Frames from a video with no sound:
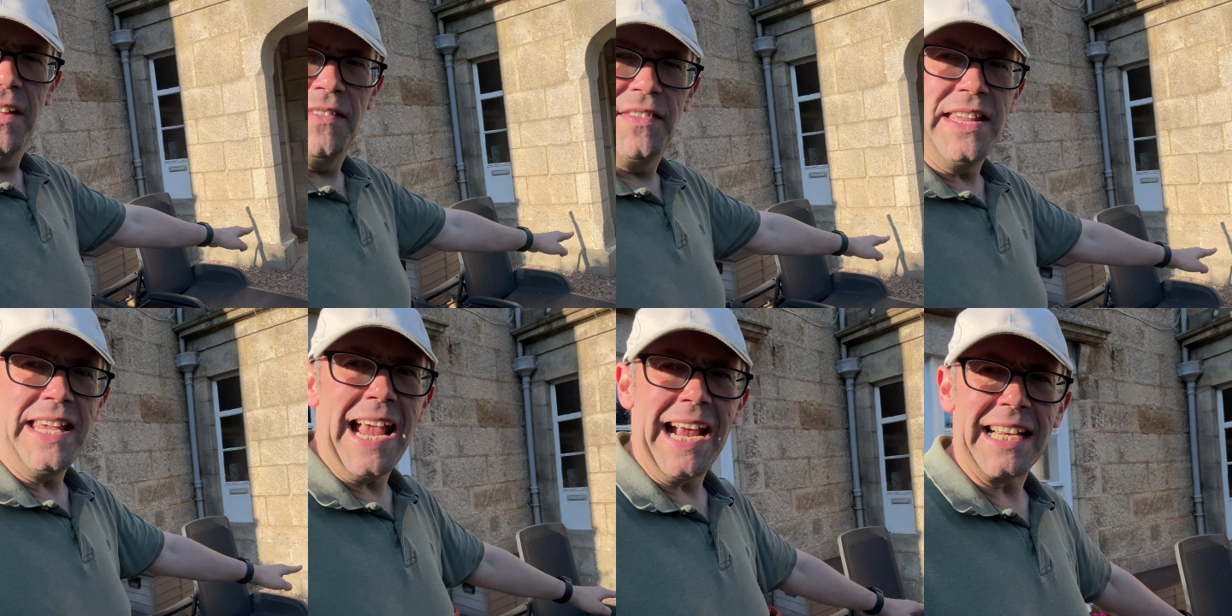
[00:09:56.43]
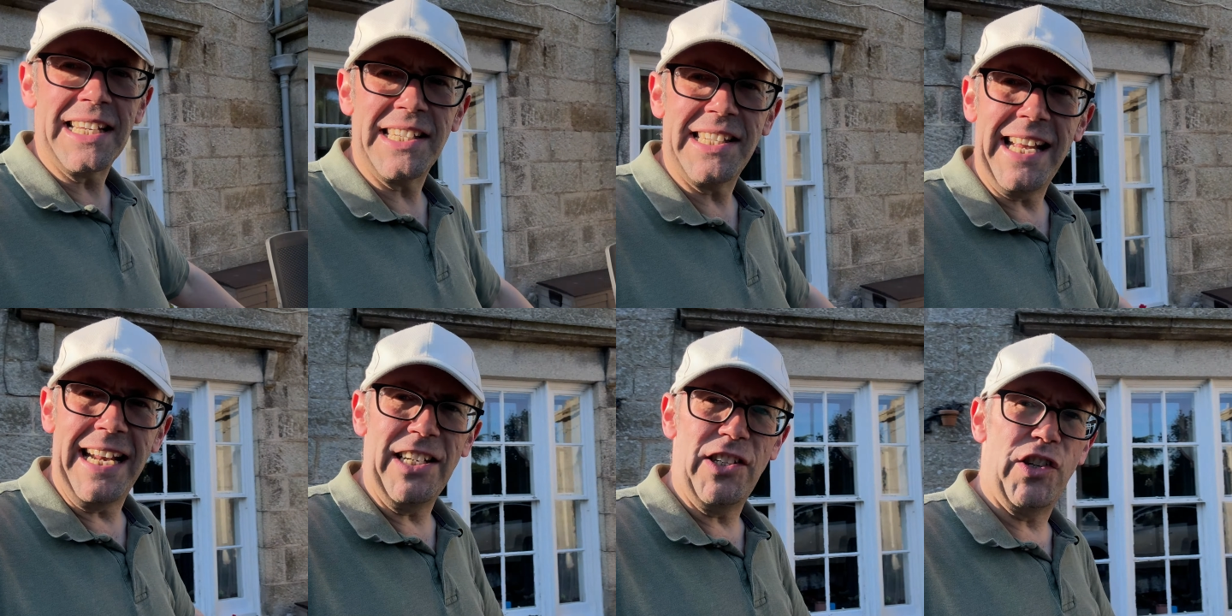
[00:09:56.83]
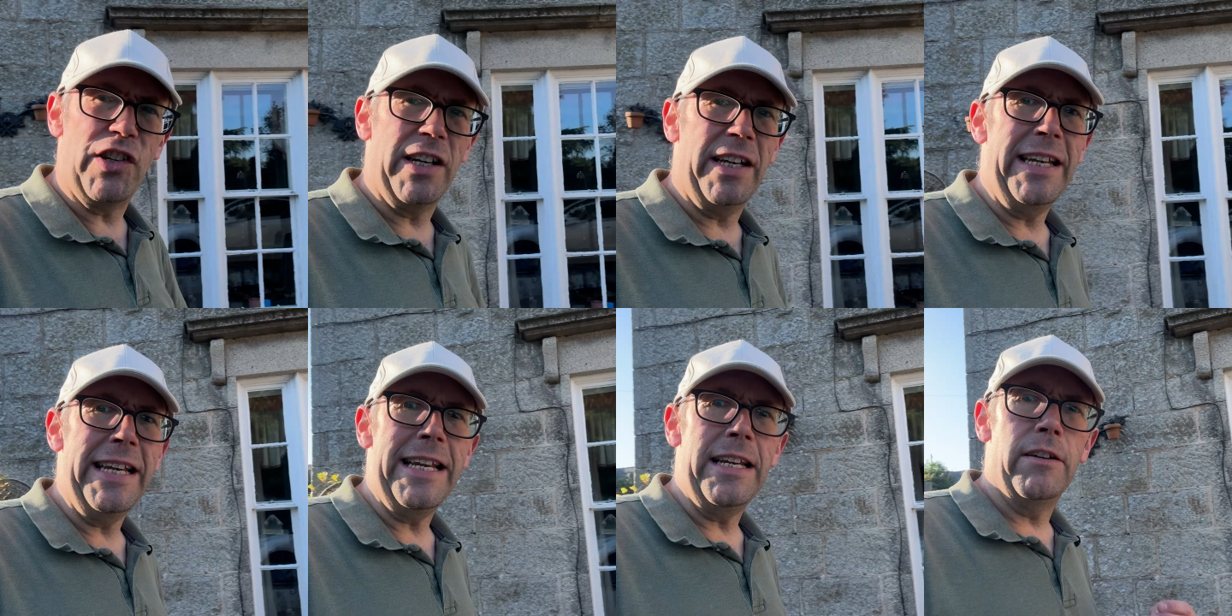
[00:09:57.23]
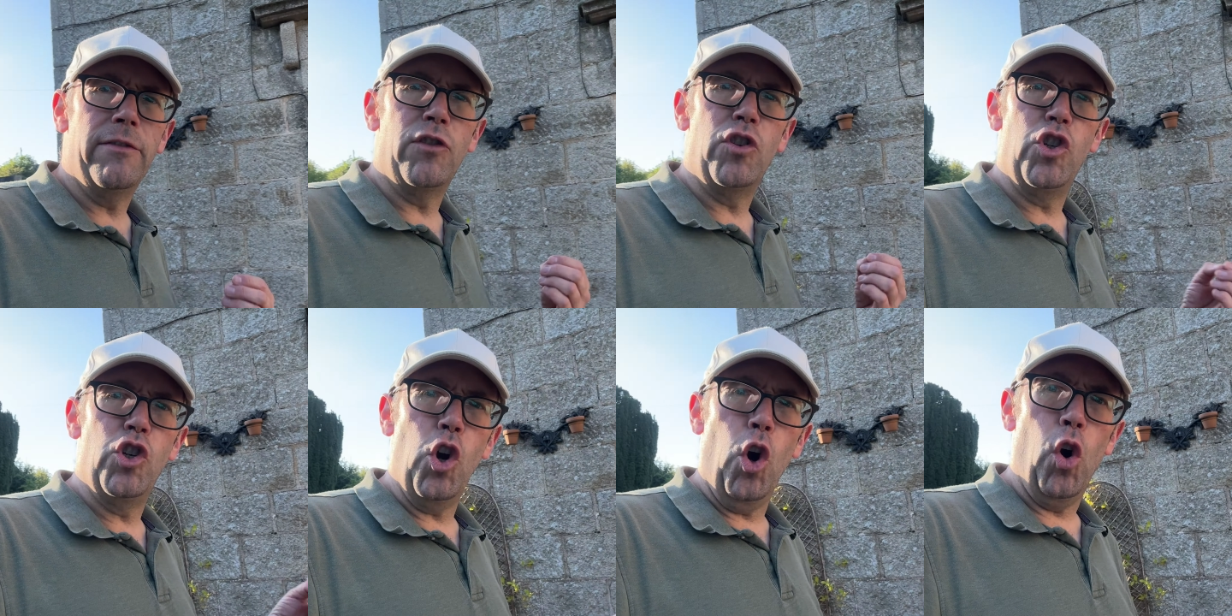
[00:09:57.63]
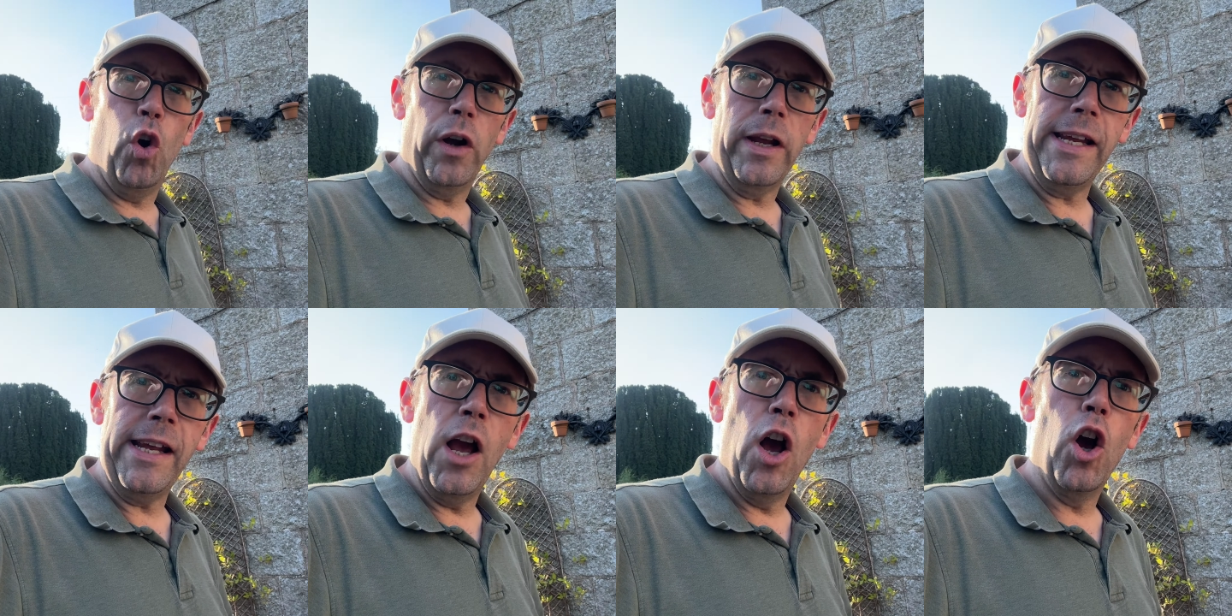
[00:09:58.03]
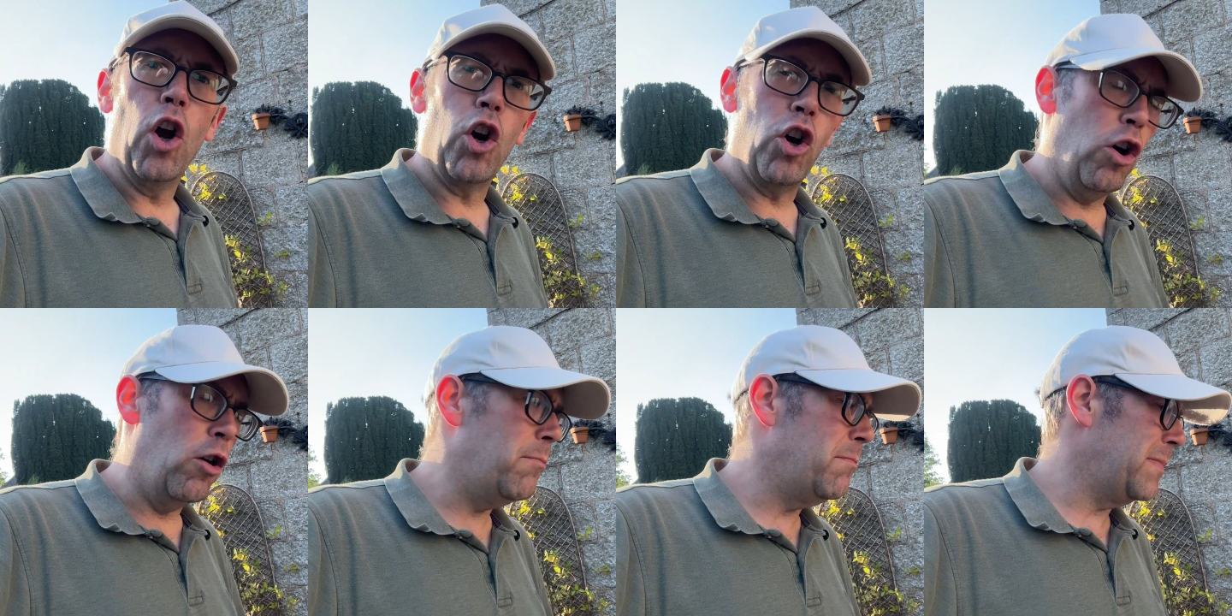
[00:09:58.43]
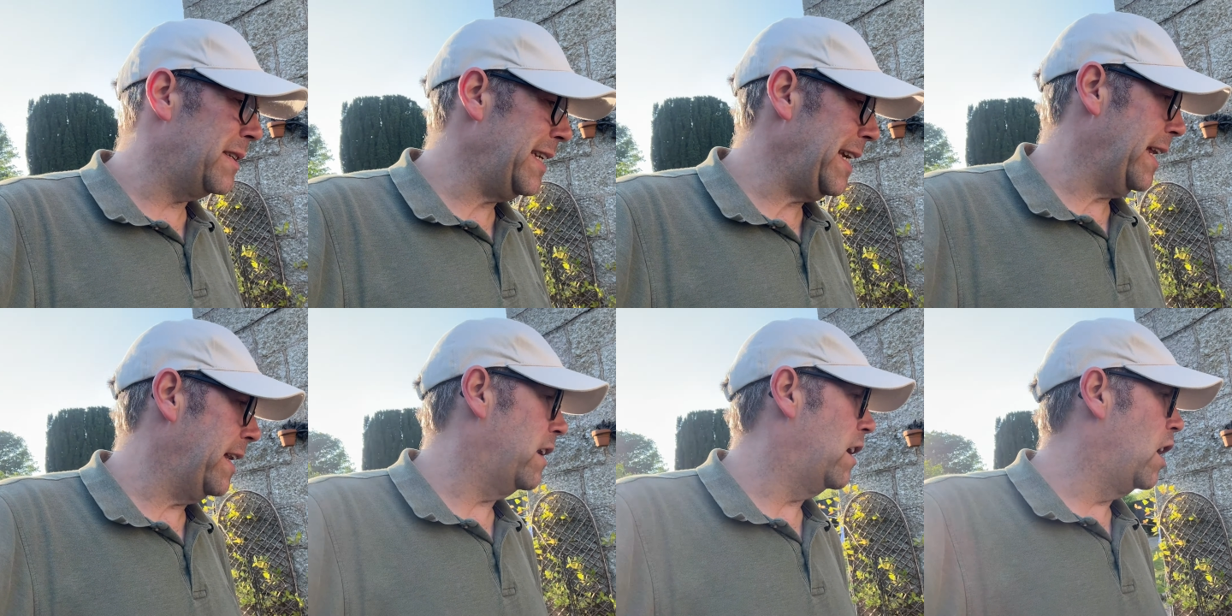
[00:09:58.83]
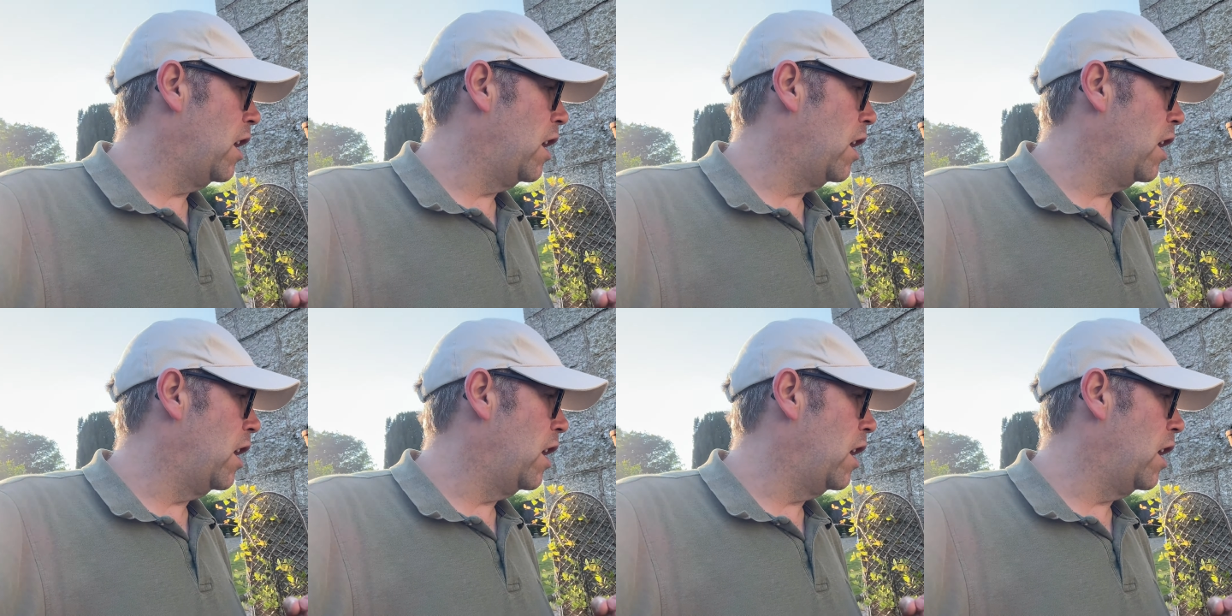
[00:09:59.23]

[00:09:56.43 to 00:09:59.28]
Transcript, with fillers: the extension lead of joy comes in.